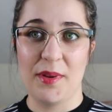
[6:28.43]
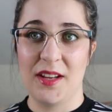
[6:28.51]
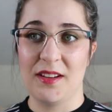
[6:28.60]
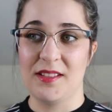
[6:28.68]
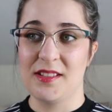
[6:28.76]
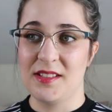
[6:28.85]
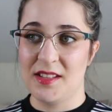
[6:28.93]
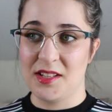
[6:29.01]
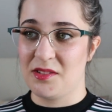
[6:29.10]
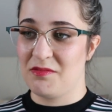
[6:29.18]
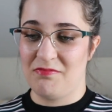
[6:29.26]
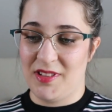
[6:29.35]
because
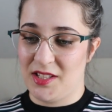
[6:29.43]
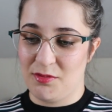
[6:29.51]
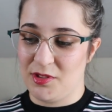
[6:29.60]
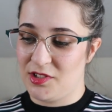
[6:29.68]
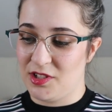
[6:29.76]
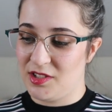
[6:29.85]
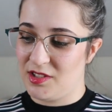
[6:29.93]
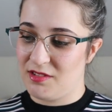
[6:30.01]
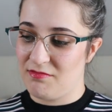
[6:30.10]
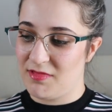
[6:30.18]
this was just